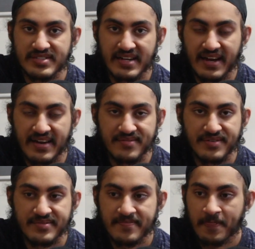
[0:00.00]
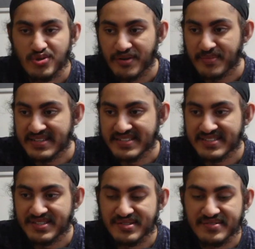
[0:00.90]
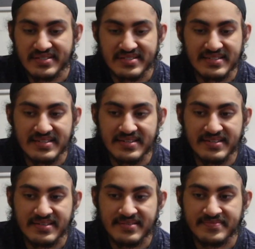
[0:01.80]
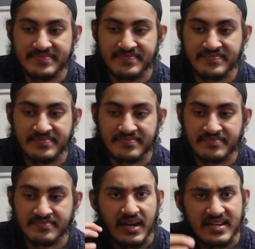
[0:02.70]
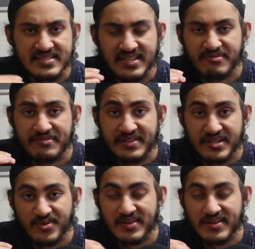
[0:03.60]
which I have throughout my years in university. Let's start with year